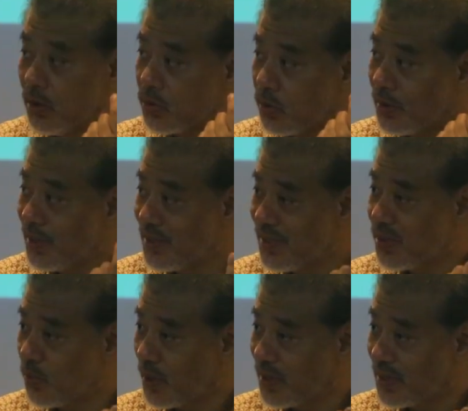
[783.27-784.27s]
So this is
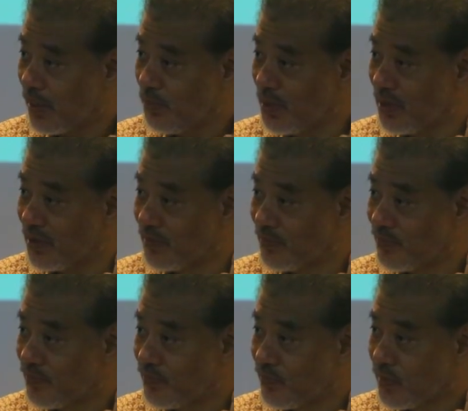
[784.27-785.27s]
what is happening,
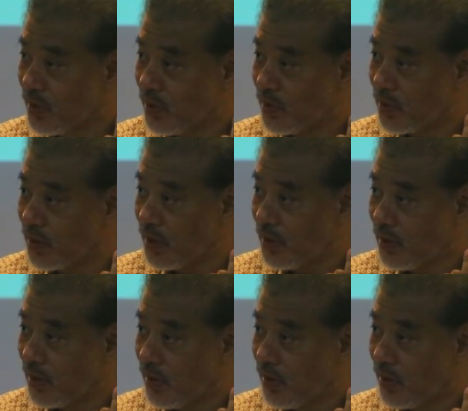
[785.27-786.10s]
okay?